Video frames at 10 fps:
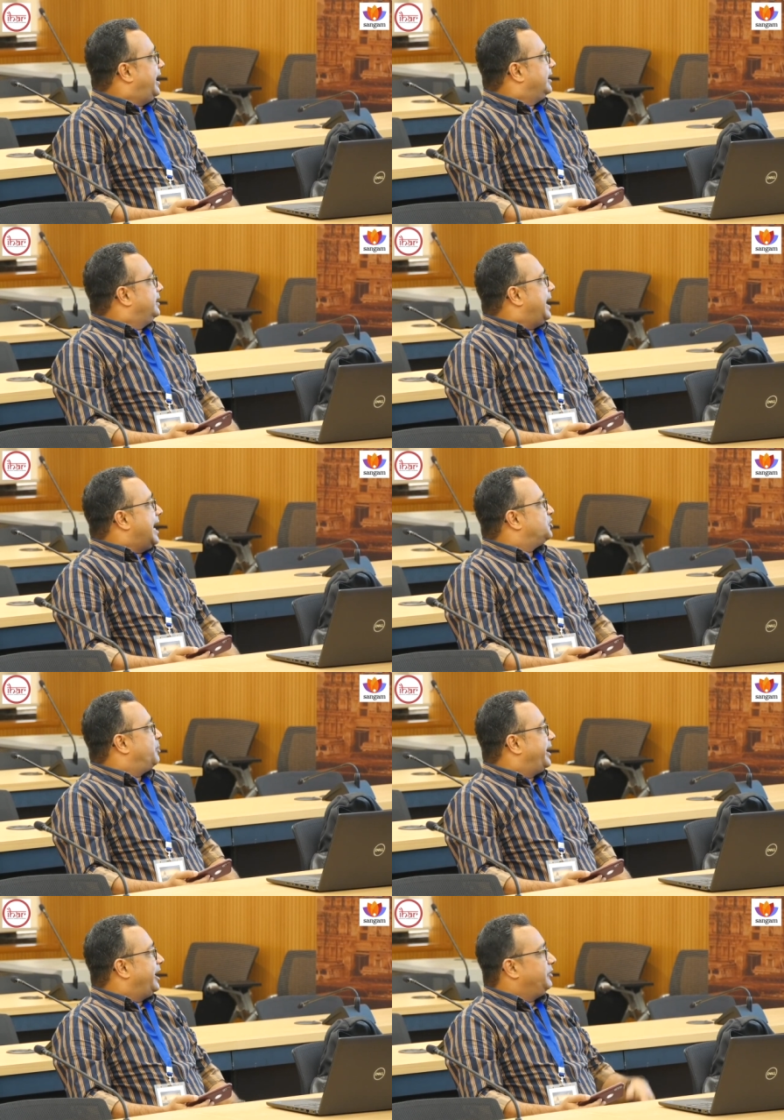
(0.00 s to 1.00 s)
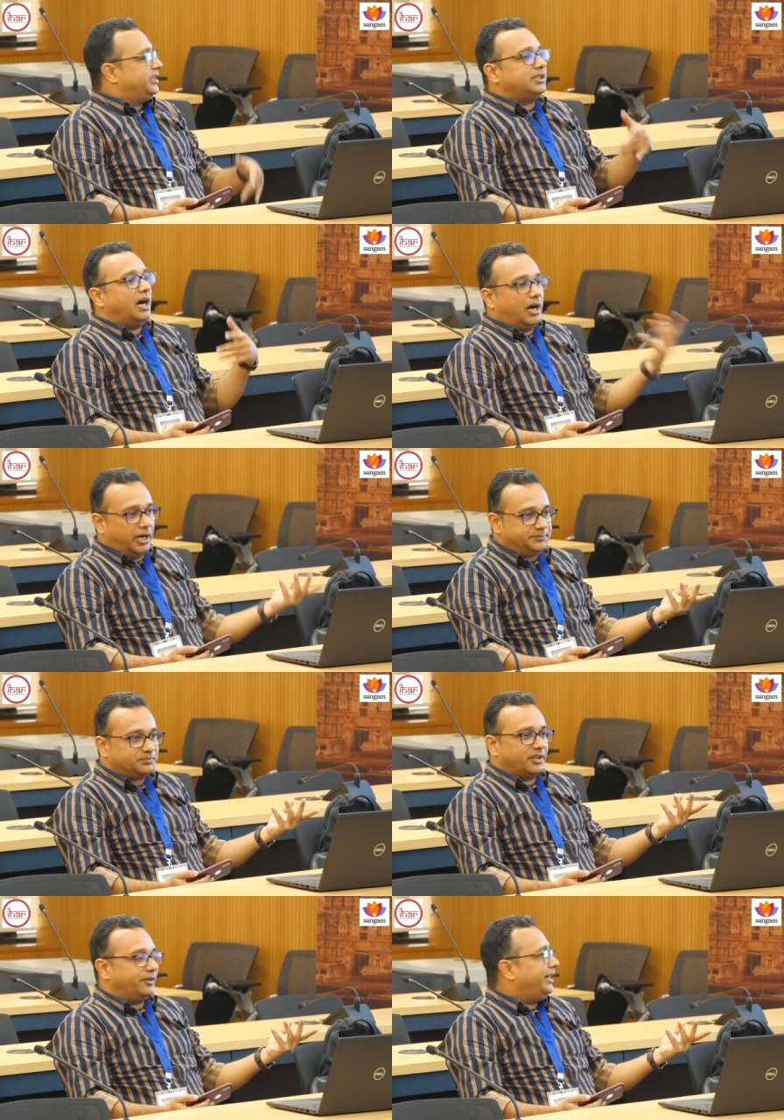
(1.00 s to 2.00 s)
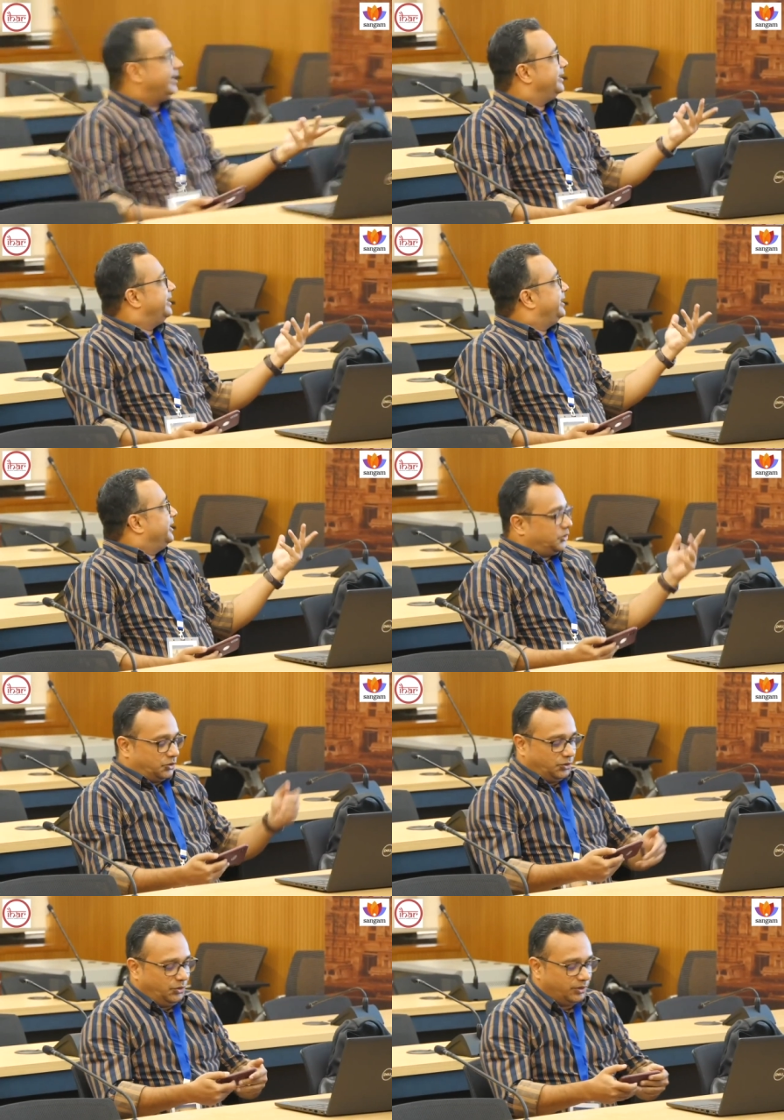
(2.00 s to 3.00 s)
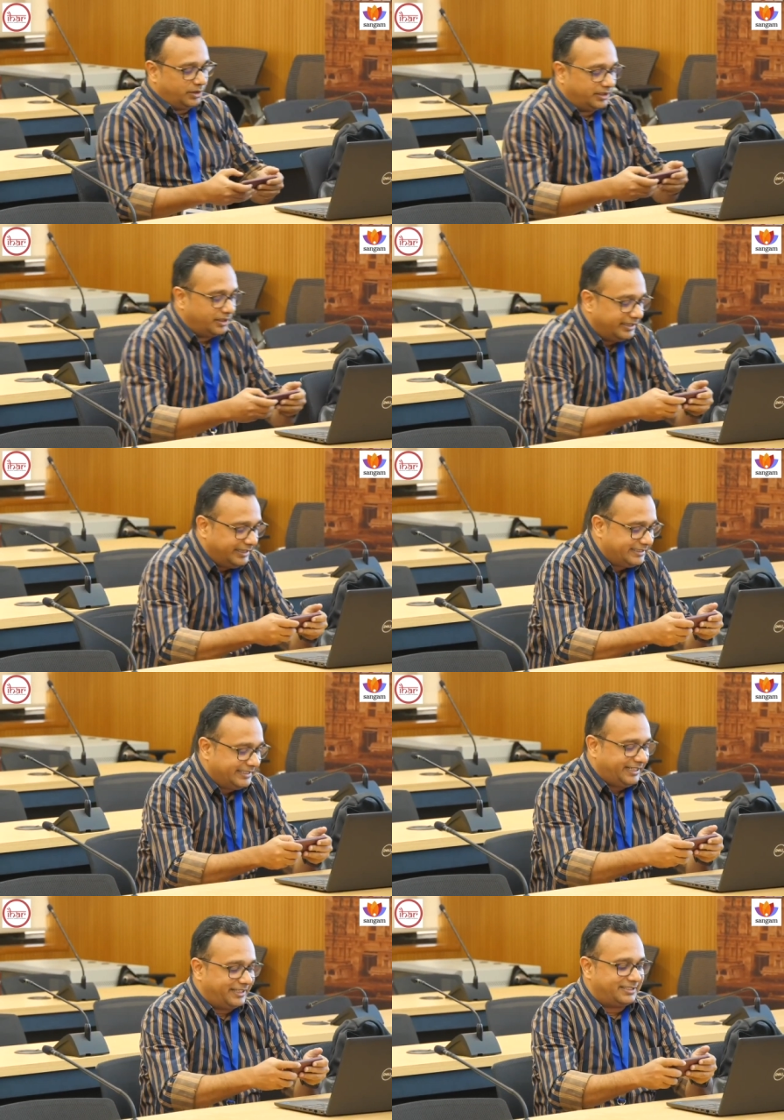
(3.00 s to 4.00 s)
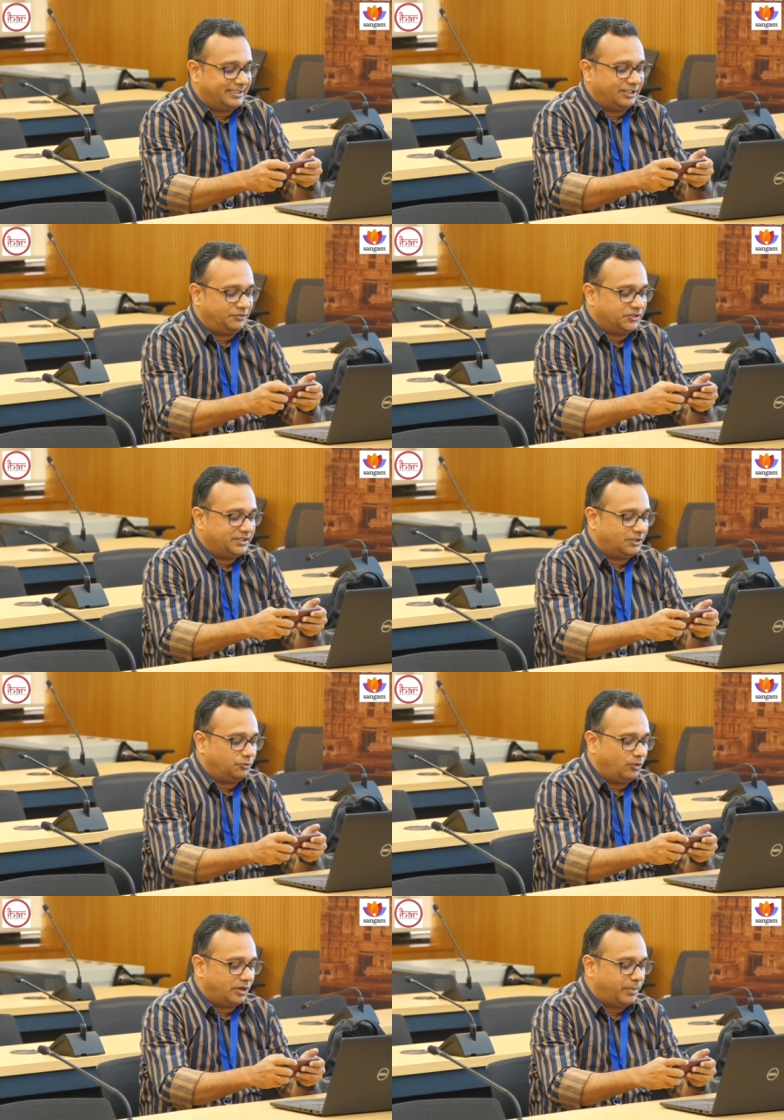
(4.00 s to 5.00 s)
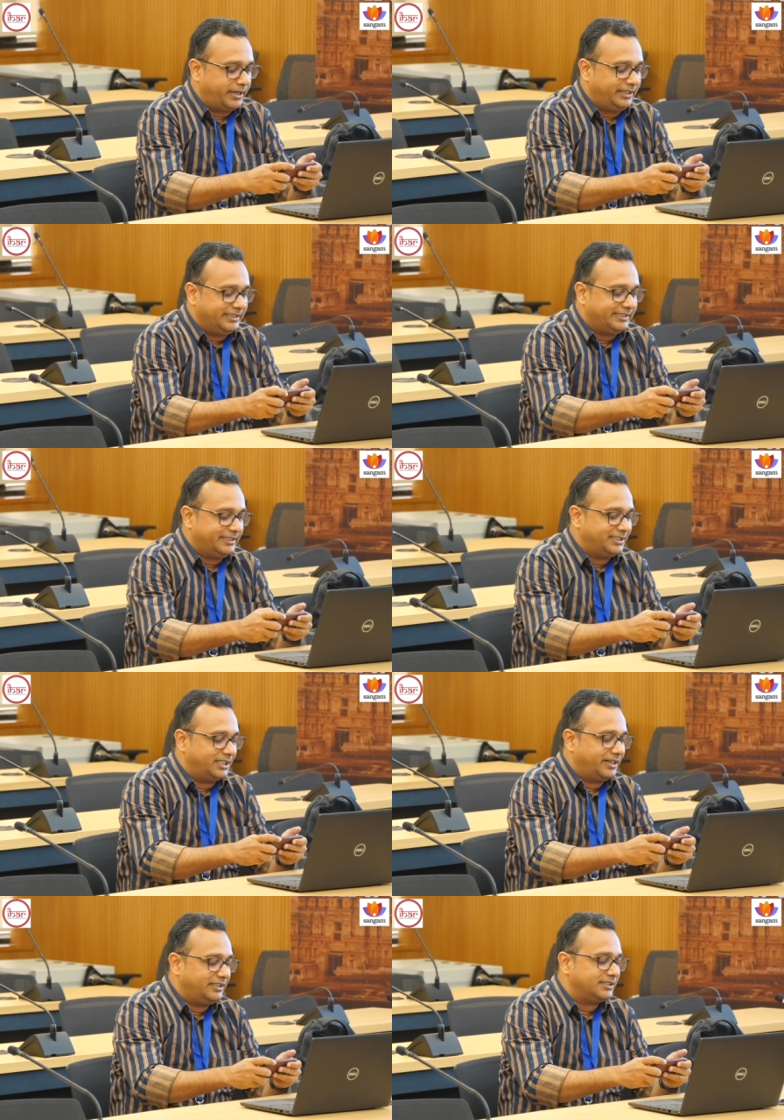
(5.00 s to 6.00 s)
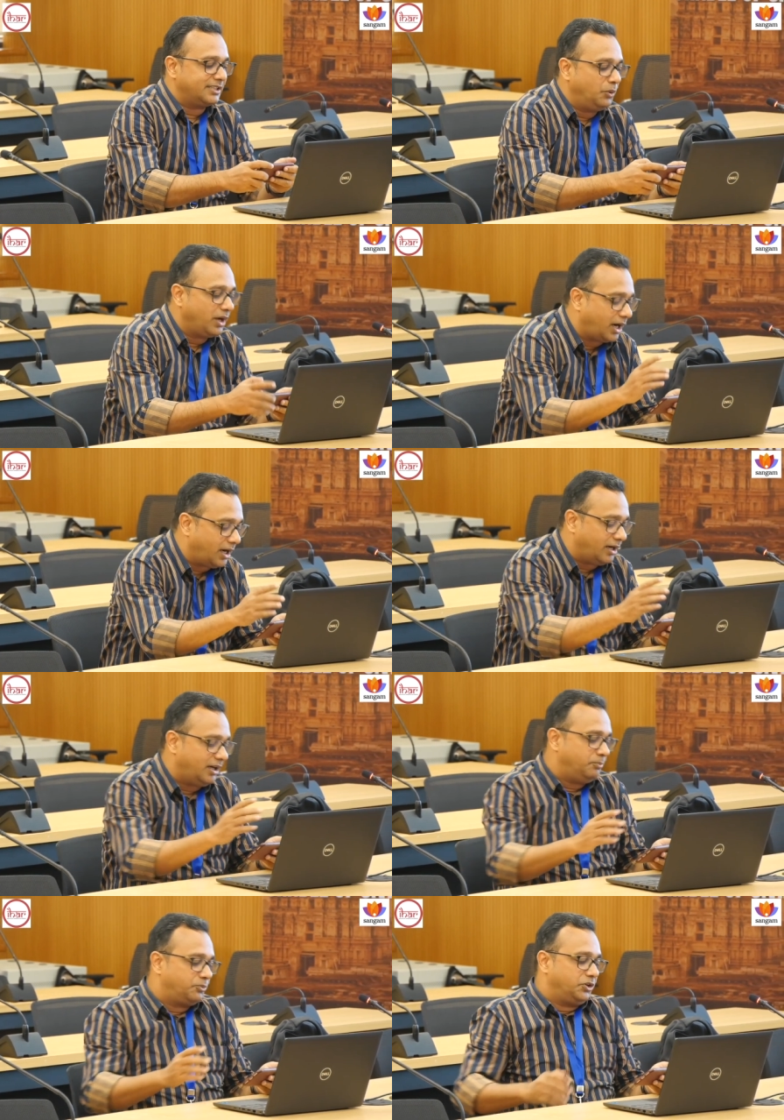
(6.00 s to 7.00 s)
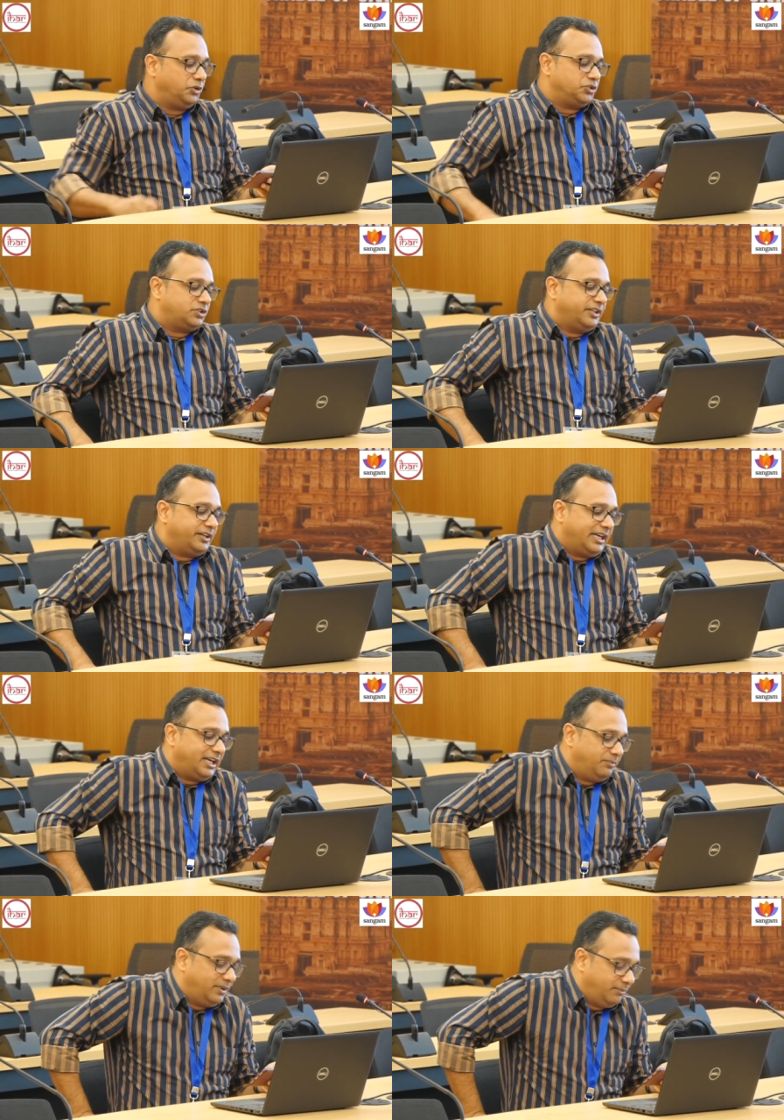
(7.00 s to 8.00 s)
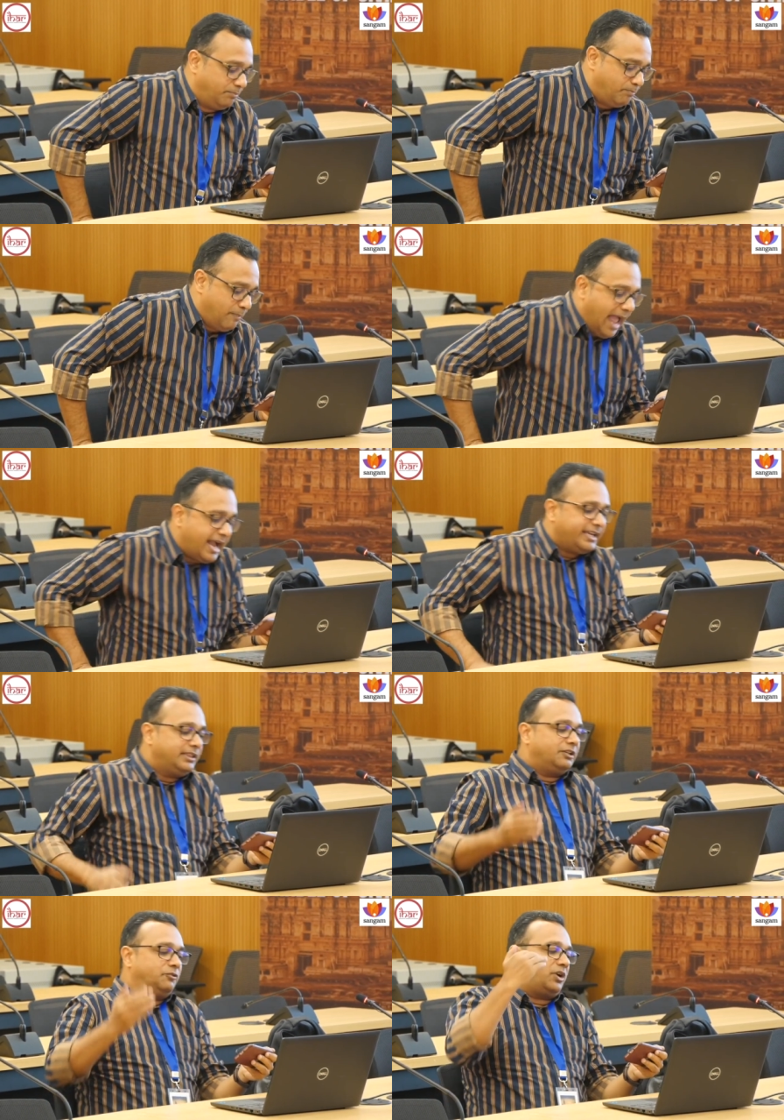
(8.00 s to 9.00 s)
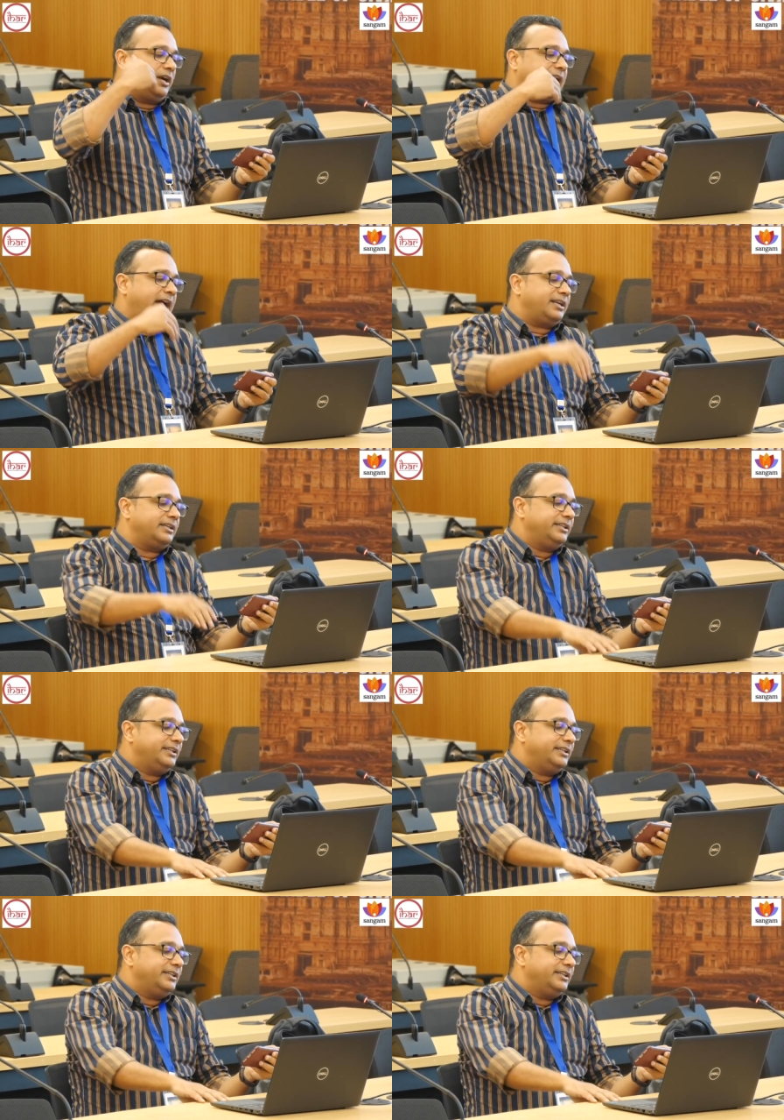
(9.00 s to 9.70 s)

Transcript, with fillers: and the aspirate, which is a ha, right? So it's interesting if you see what Panini says here, right? The sound ka produced relatively back in the vocal tract